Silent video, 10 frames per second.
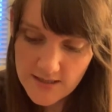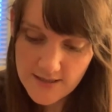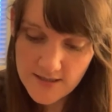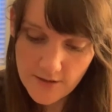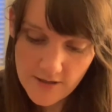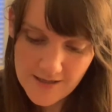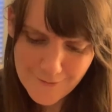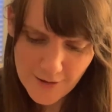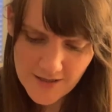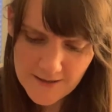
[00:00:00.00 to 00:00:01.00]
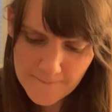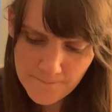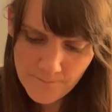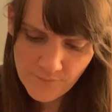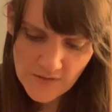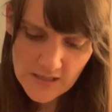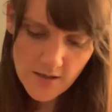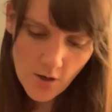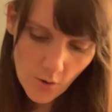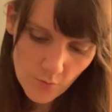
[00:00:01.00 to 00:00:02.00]
And so these words,
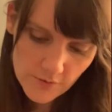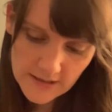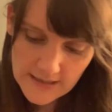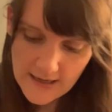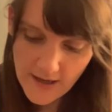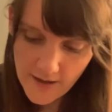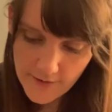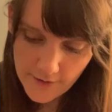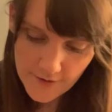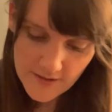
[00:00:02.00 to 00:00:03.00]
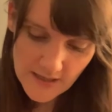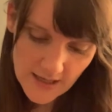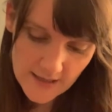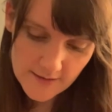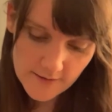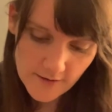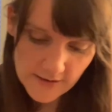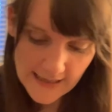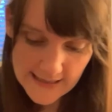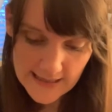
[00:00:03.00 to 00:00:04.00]
only, other, none,
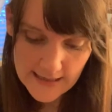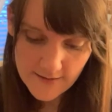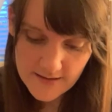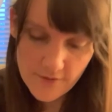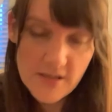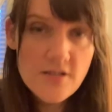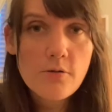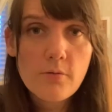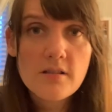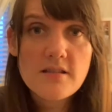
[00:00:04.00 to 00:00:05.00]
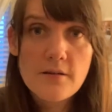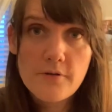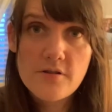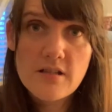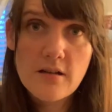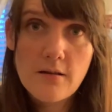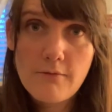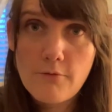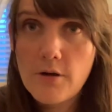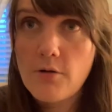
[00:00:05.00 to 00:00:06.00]
any. So these are words that we're using a lot
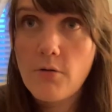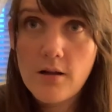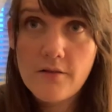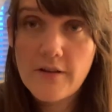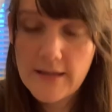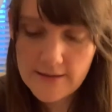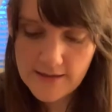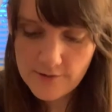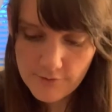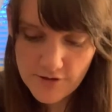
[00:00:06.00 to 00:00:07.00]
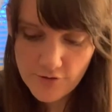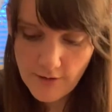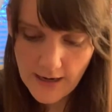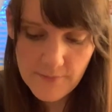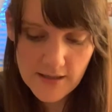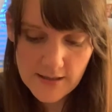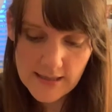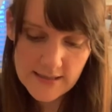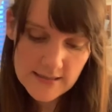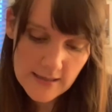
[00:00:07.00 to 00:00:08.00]
when we're qualifying things, we're describing
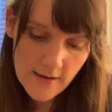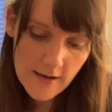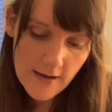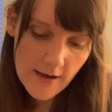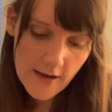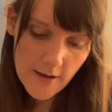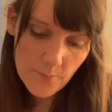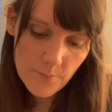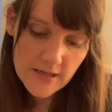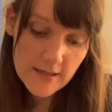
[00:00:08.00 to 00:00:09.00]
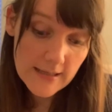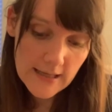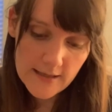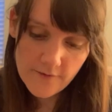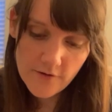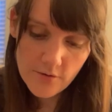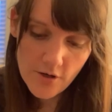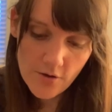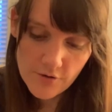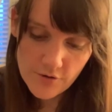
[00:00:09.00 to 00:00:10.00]
things. But again, if you
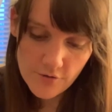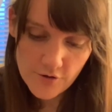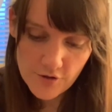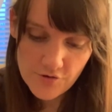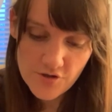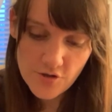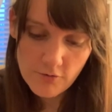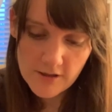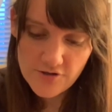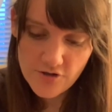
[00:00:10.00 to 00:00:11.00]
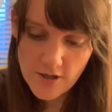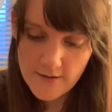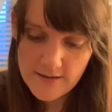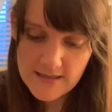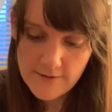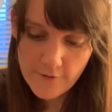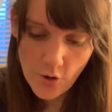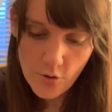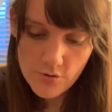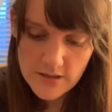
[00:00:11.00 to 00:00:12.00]
note your solus chart, instead of
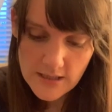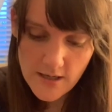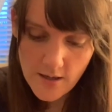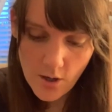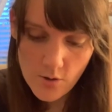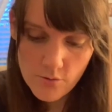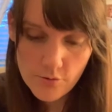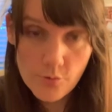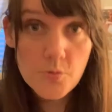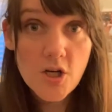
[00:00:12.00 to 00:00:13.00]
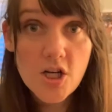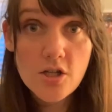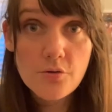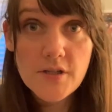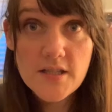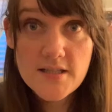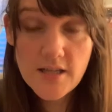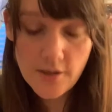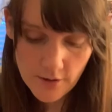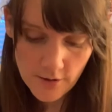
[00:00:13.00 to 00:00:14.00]
us, e, o in the
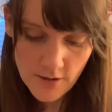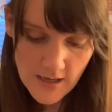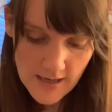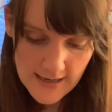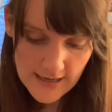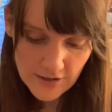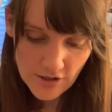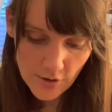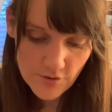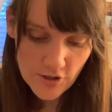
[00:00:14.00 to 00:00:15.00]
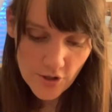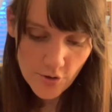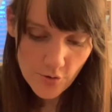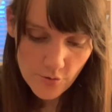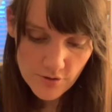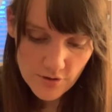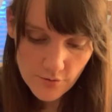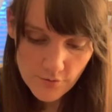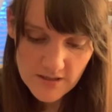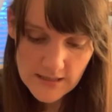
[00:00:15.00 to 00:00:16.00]
singular, it actually goes
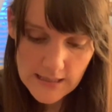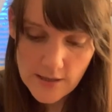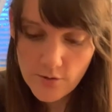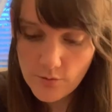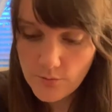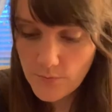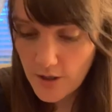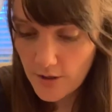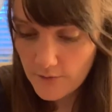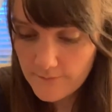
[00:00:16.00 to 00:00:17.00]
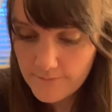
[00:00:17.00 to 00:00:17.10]
us, e, o.